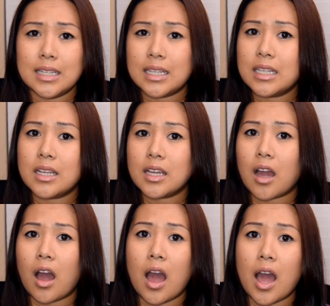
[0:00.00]
eating
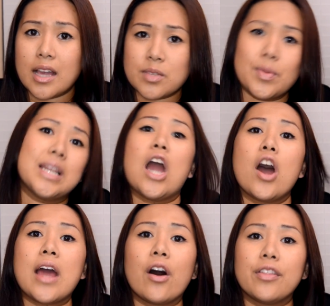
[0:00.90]
as many
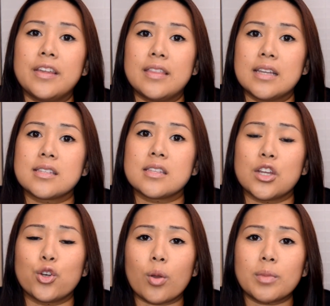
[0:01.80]
unhealthy things as I
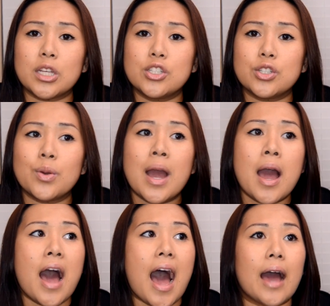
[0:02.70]
normally do.
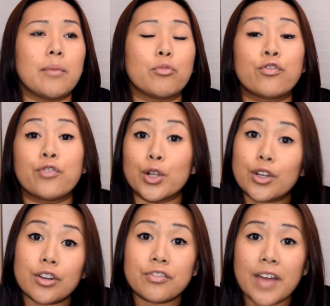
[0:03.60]
I'm
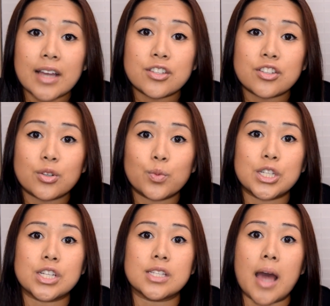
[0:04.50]
fuller faster,
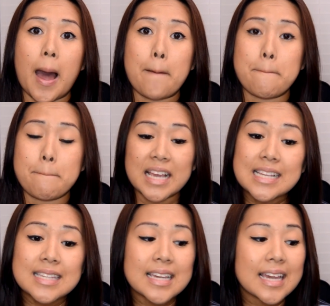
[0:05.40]
which is
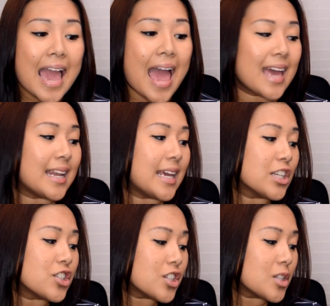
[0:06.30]
amazing. And
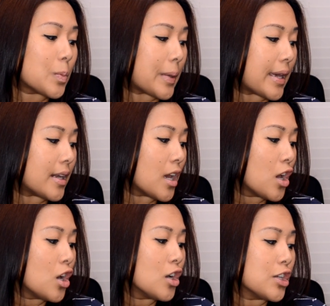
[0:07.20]
it's just been
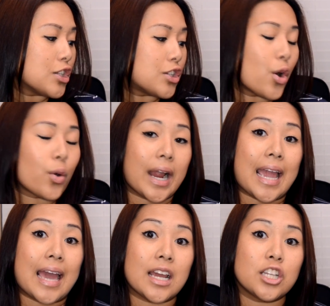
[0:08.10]
so
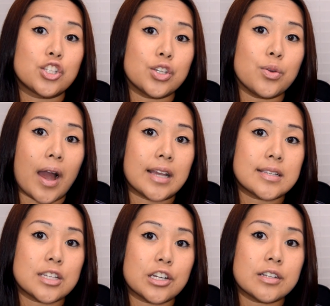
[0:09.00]
great. And I do, I
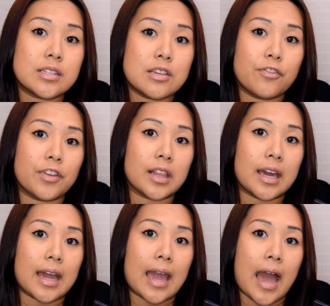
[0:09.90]
seriously feel
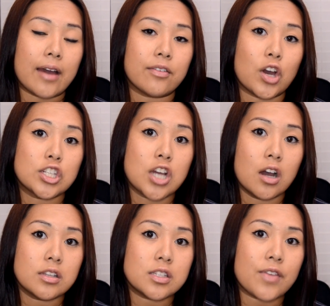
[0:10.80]
like I have
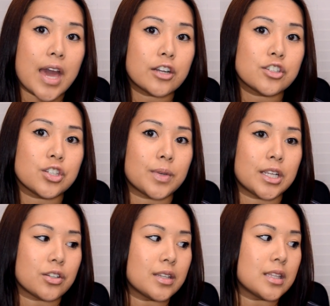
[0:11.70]
tons of energy when
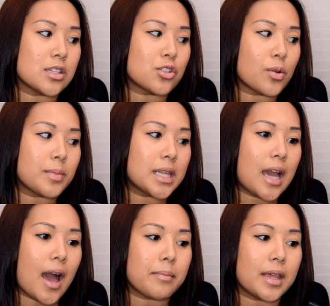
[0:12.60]
I drink this. Normally,
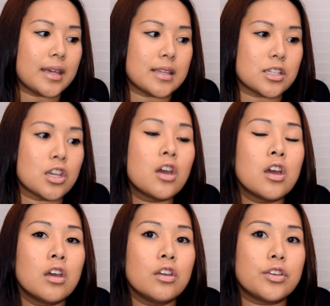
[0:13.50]
I'm like this
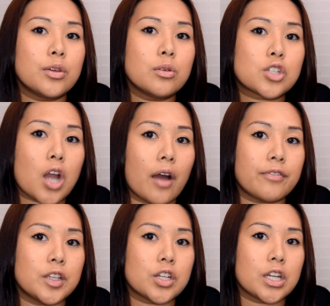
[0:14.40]
huge
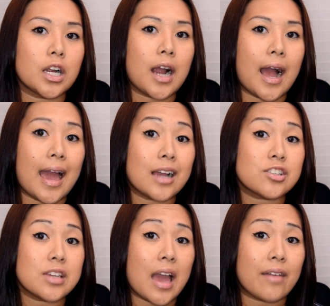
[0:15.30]
coffee drinker. I
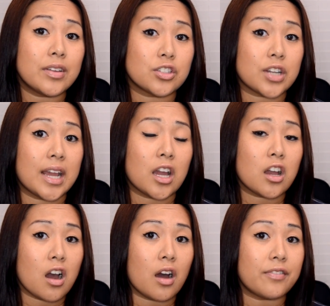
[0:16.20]
actually haven't drank
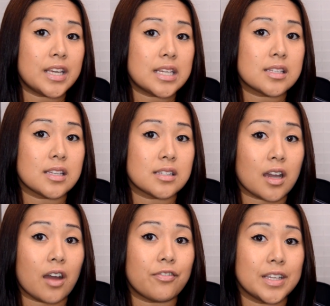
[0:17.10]
coffee since I
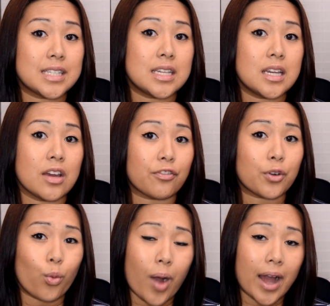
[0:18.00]
got fit tea, and for
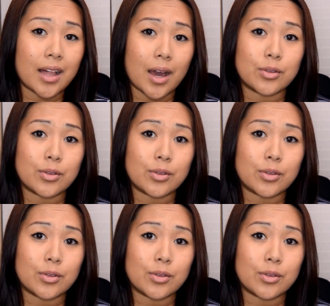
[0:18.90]
a while I